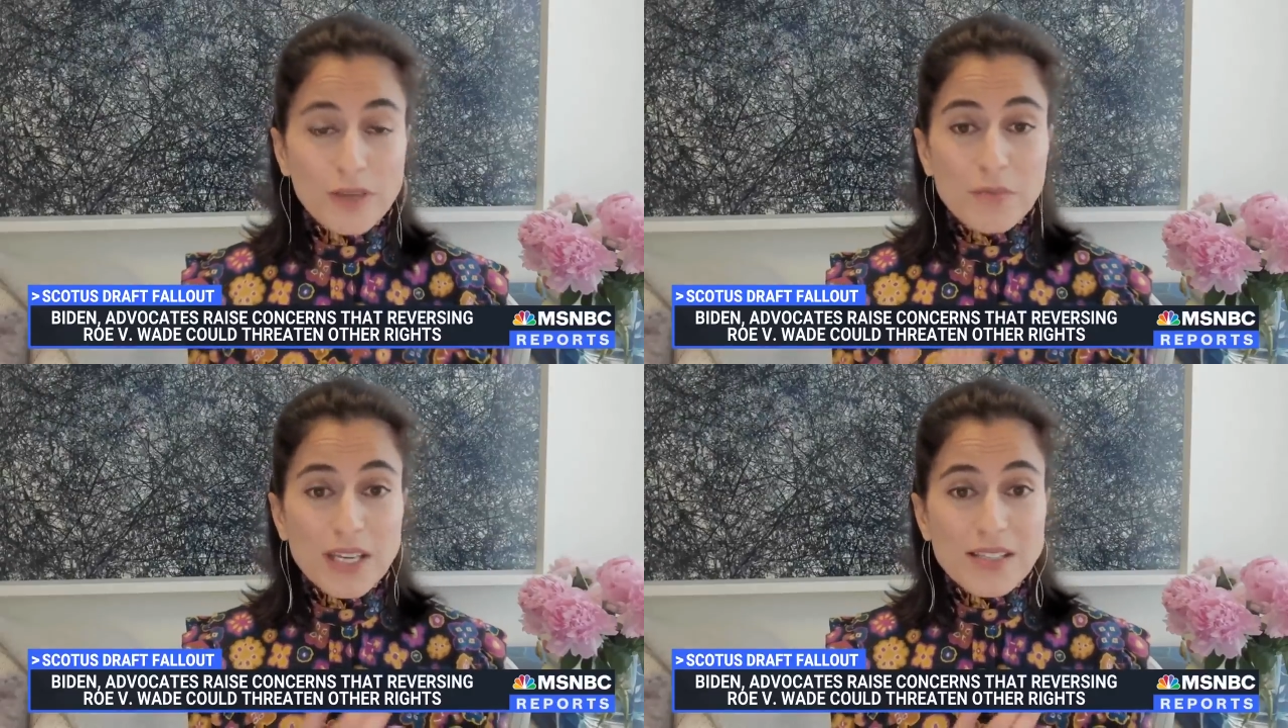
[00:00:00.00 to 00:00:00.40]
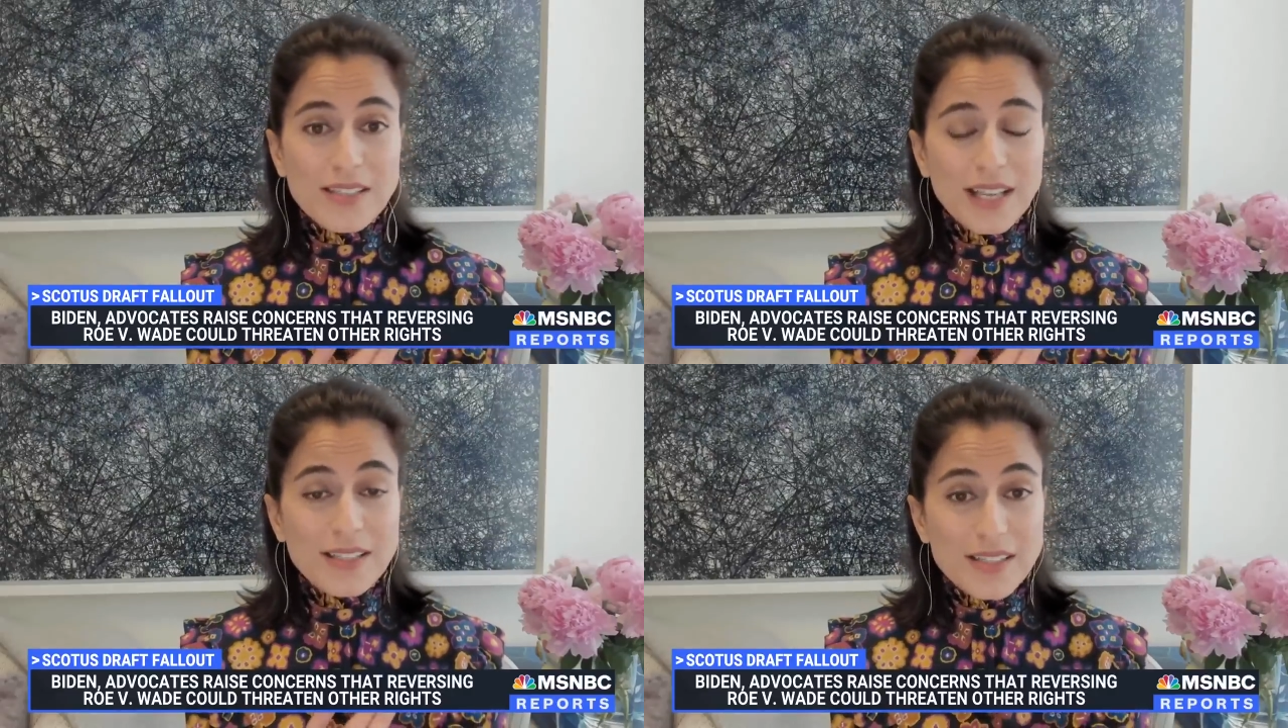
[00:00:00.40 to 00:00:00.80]
It means
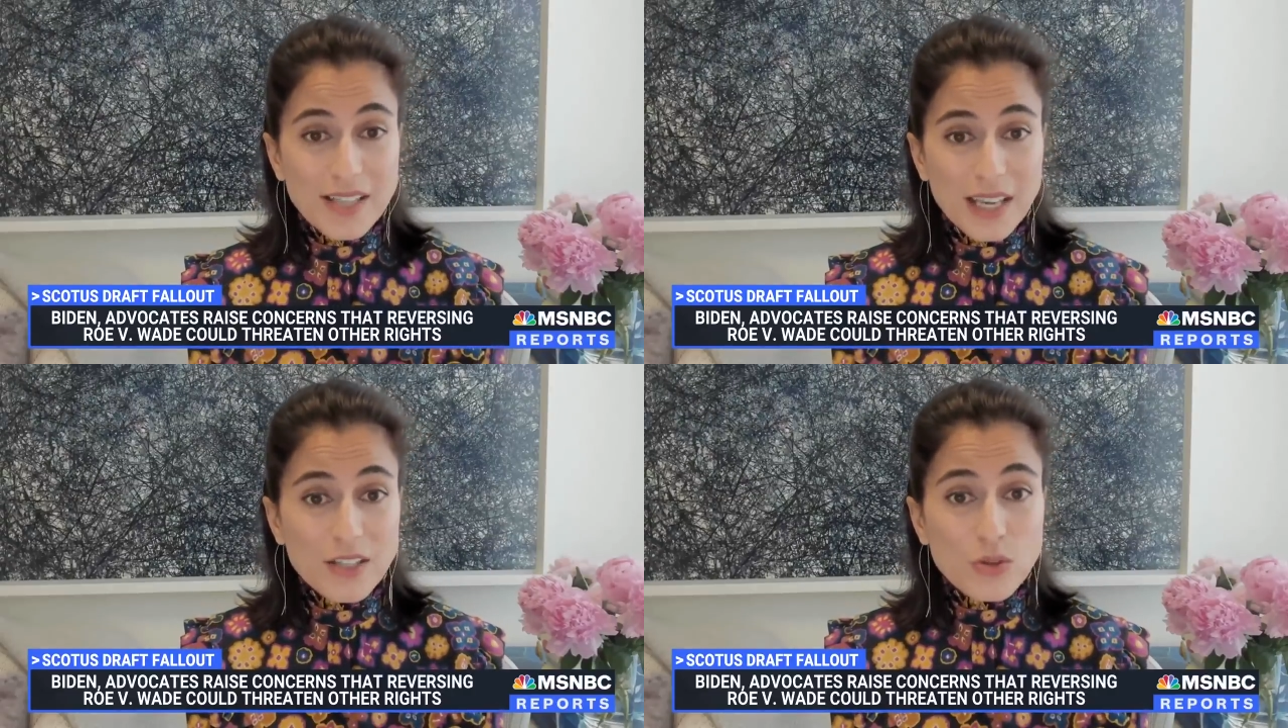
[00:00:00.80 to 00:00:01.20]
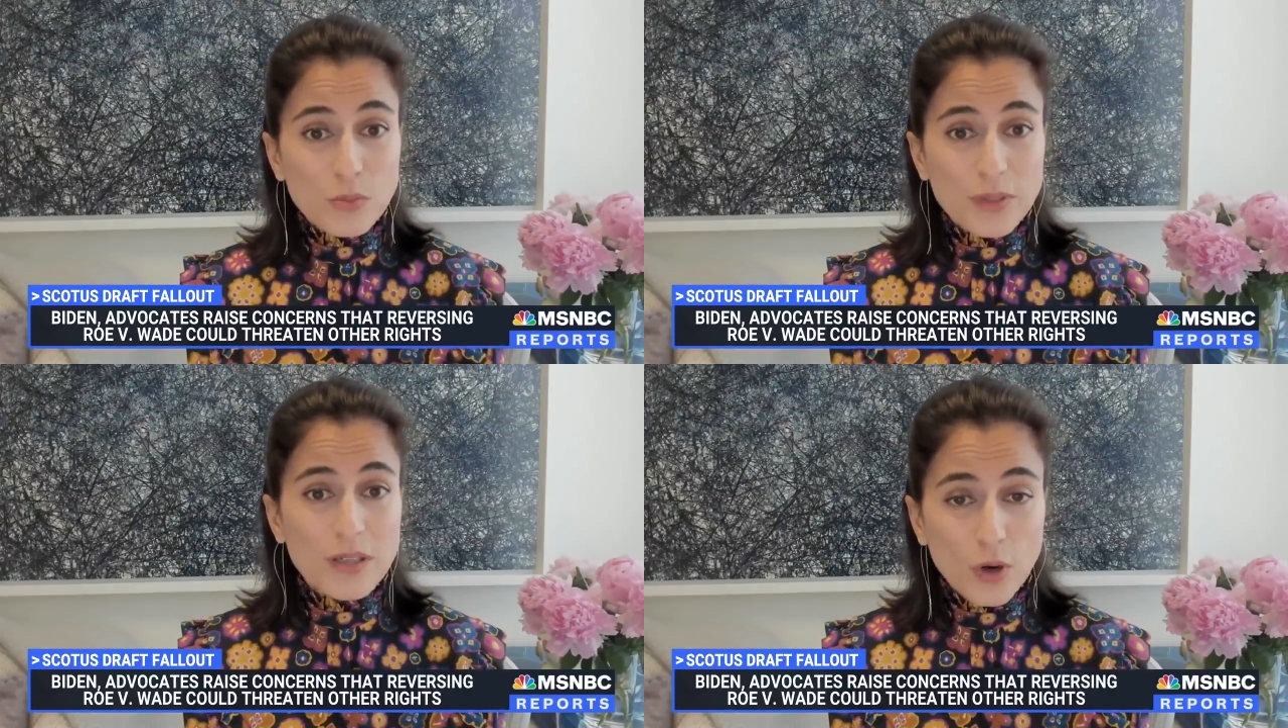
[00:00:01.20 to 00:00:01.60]
that states will
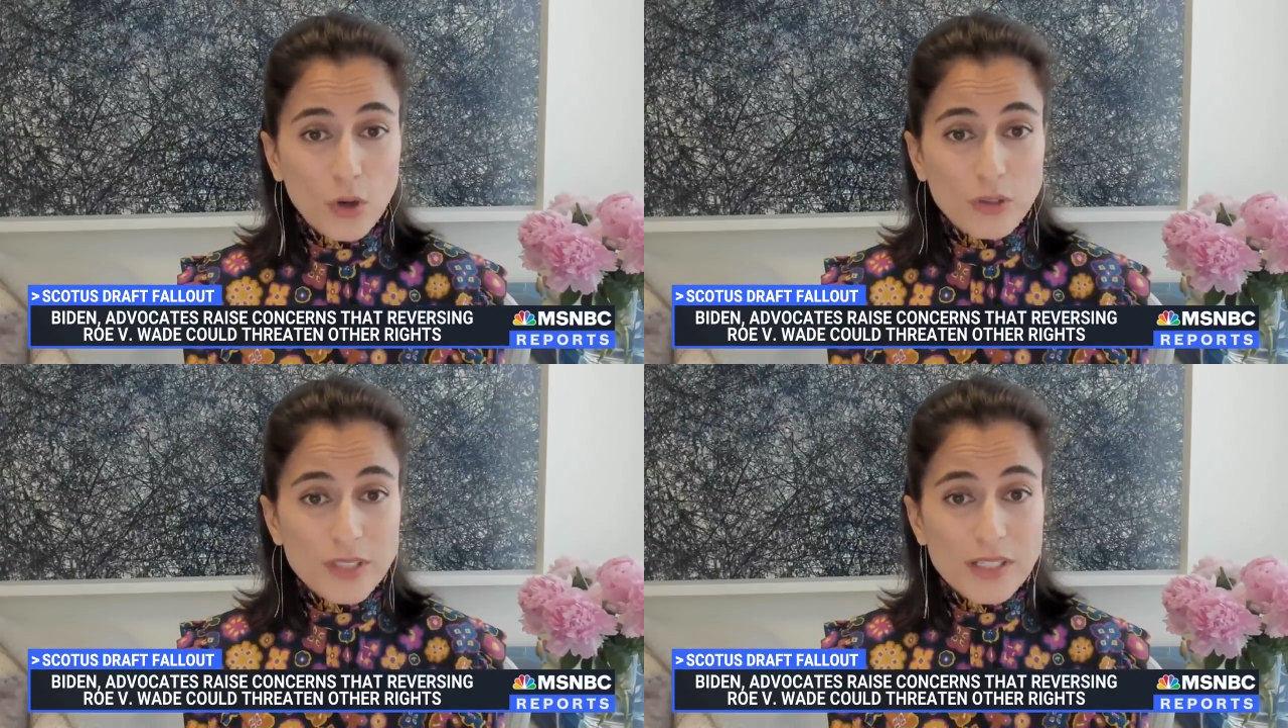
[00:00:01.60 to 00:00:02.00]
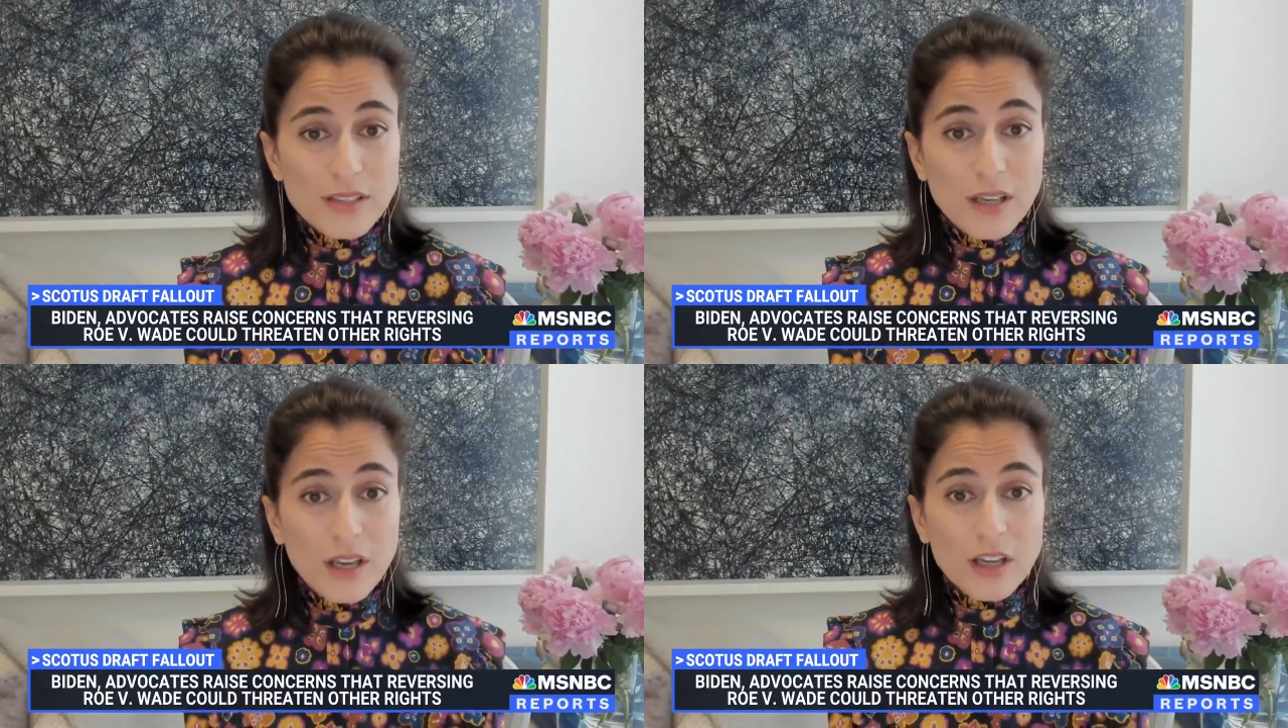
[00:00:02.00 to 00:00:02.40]
be emboldened